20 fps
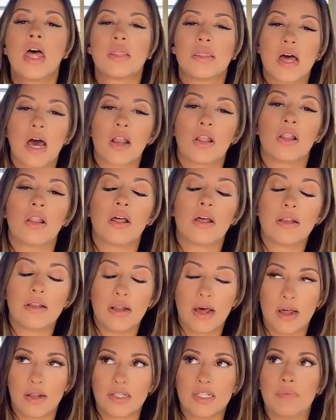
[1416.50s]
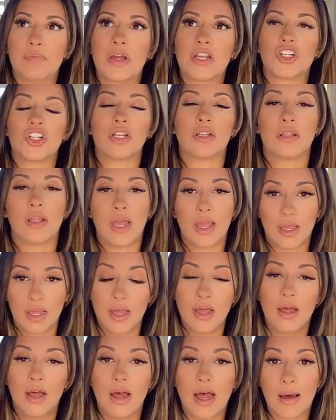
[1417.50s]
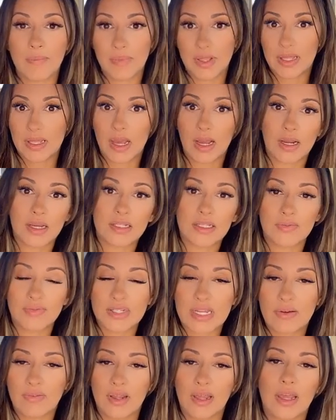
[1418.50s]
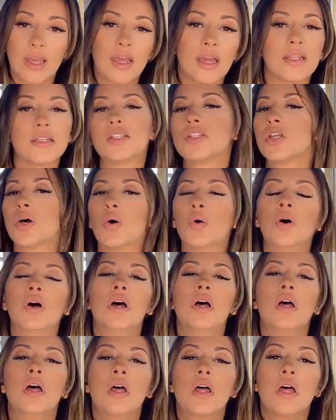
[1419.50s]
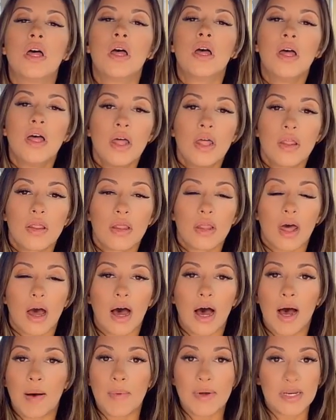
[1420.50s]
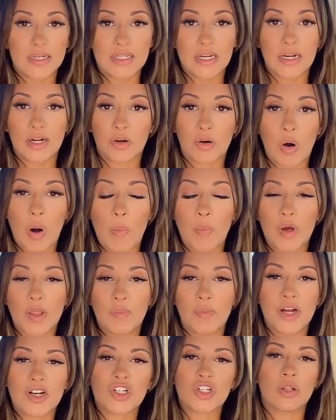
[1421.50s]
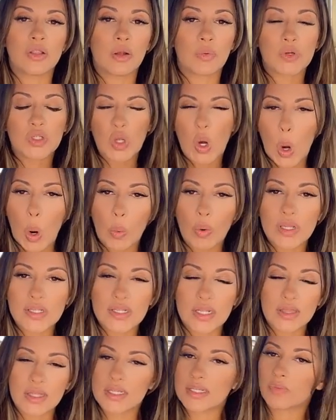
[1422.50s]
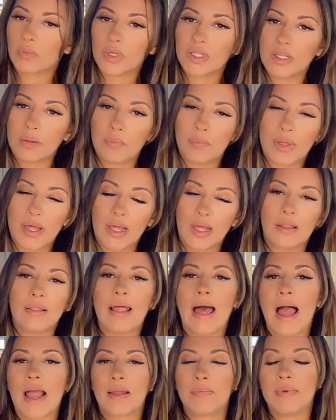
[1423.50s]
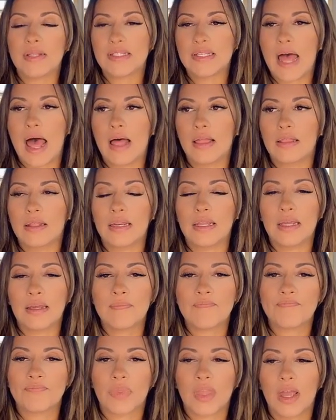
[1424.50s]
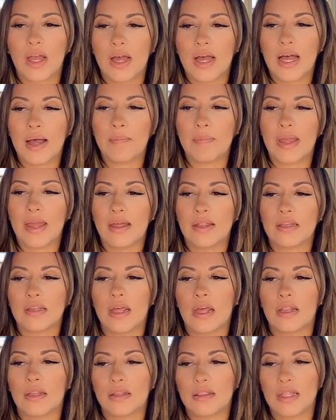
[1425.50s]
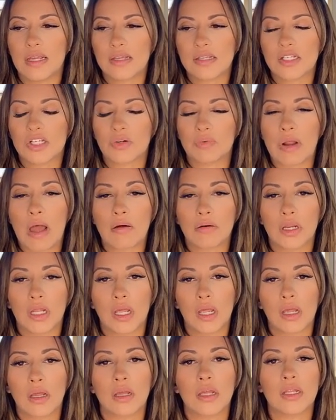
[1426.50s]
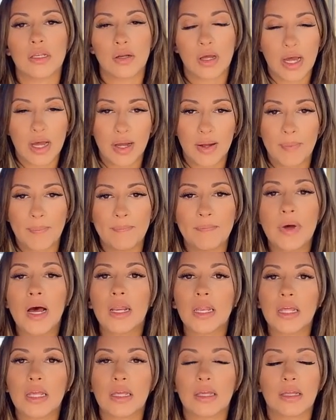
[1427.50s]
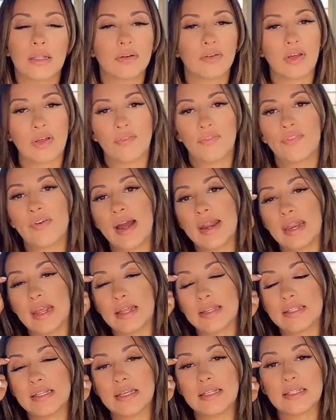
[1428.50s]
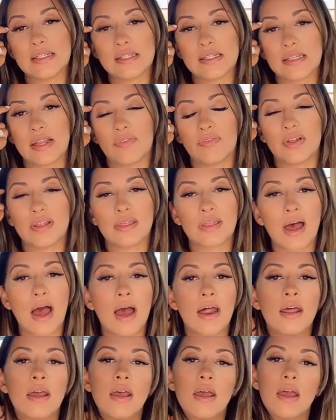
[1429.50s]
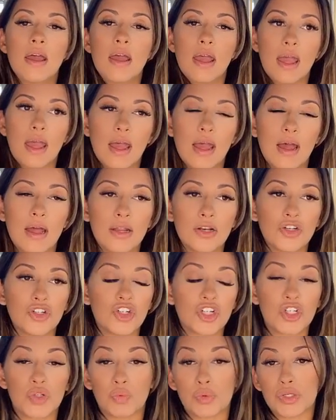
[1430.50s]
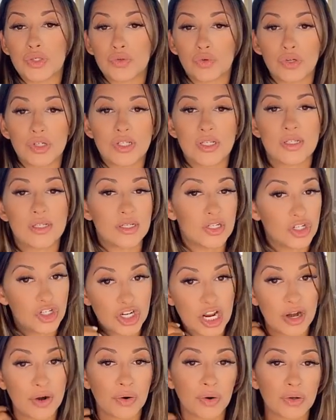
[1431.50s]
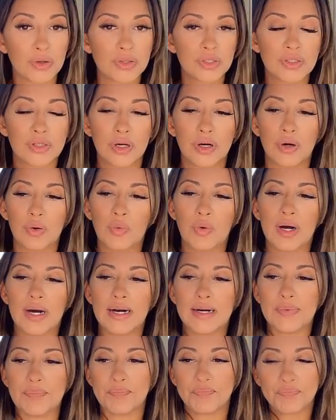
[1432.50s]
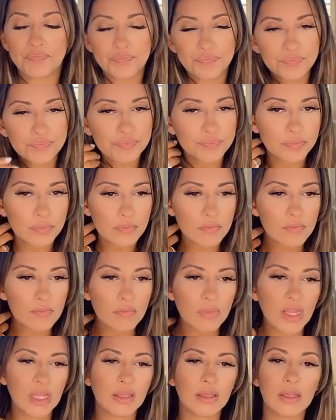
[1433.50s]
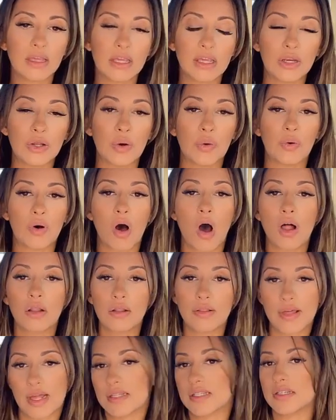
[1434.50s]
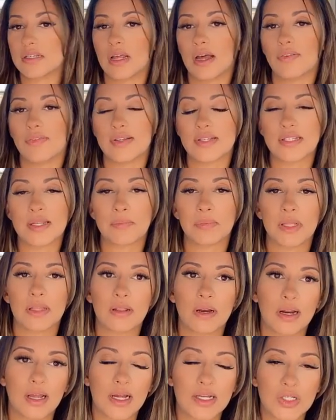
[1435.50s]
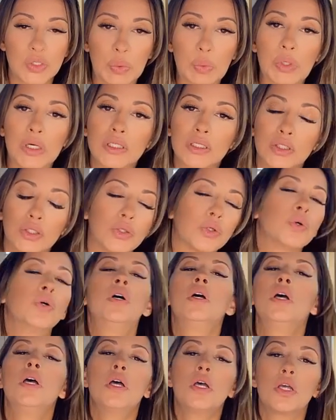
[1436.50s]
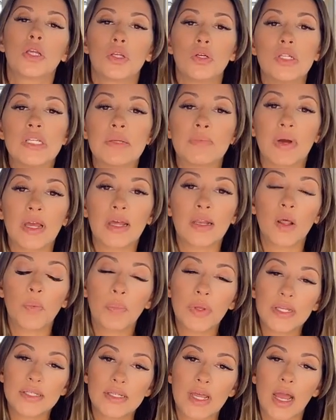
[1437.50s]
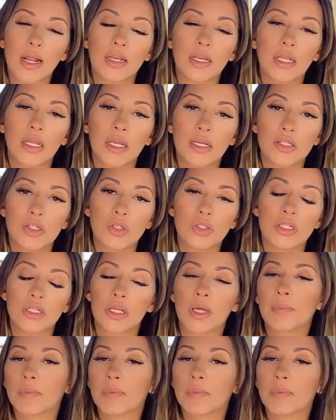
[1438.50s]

Not to mention, like, I'm the youngest of 7 kids, so and I didn't grow up with much, so there was always like this really big lack mentality, and things surrounding money and finances and stuff like that, and just resources in general. So you know, all of that stuff is something that I had to work through, using my NLP techniques, using